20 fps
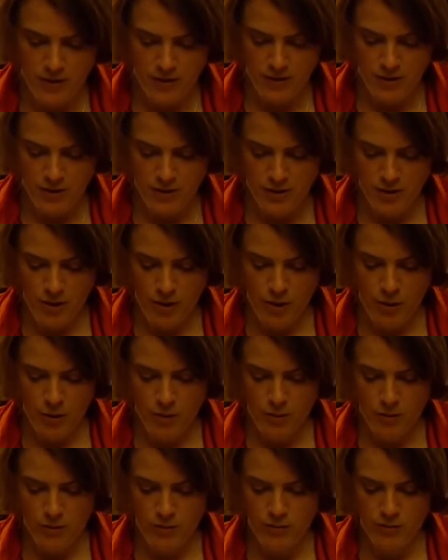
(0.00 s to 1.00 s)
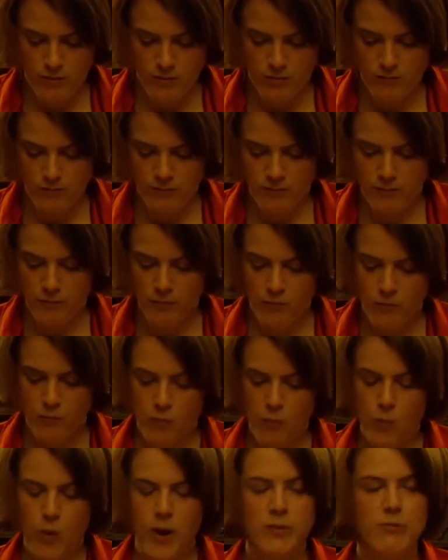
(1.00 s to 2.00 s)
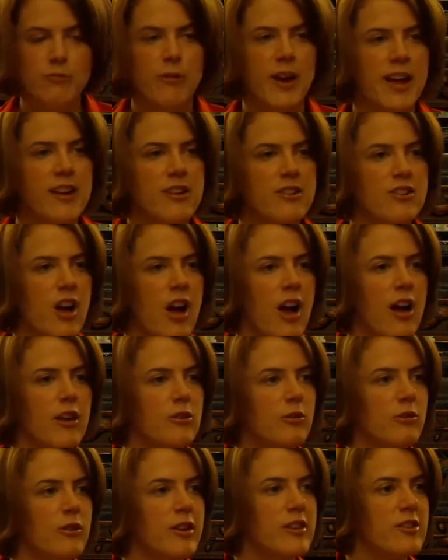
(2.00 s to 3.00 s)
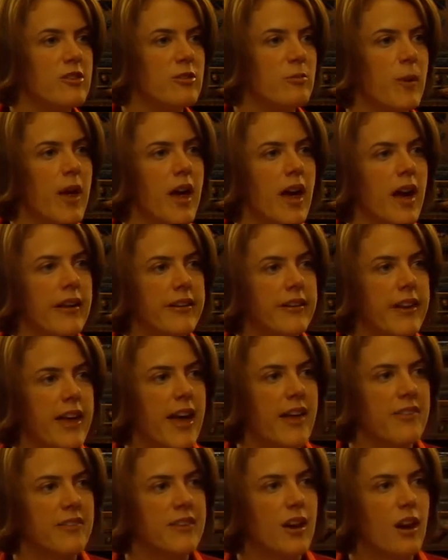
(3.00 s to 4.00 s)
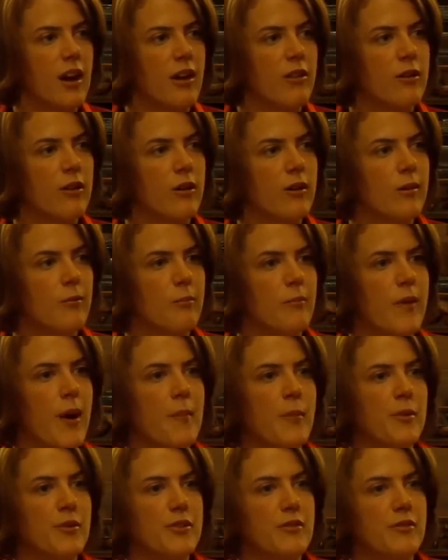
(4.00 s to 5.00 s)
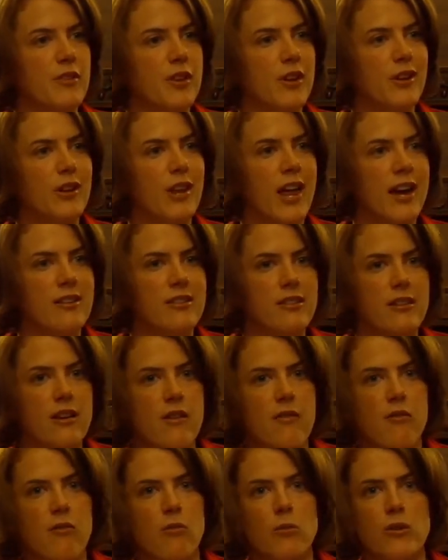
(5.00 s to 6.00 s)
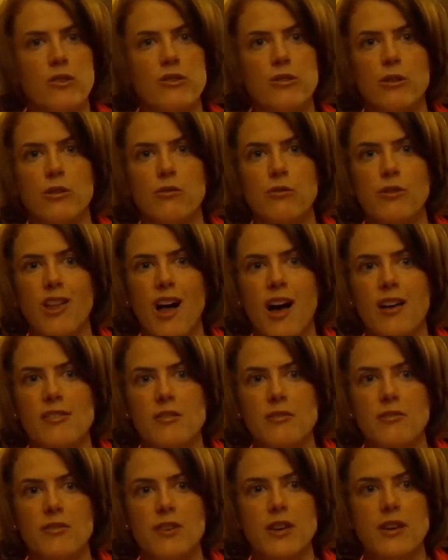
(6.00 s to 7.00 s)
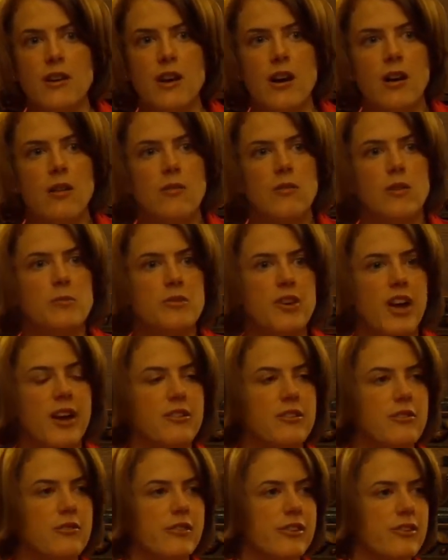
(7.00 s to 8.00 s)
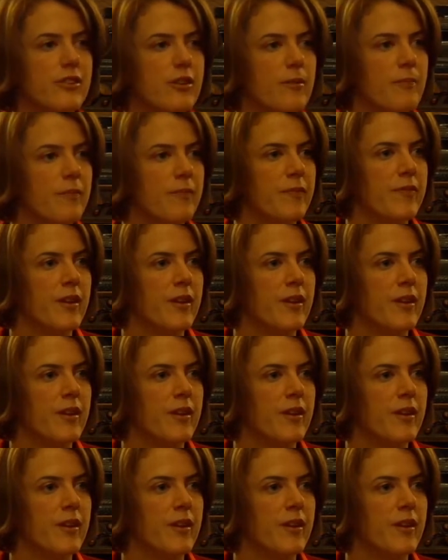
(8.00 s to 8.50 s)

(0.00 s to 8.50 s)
So what Rand taught Greenspan and the other members of the collective was her philosophy of objectivism.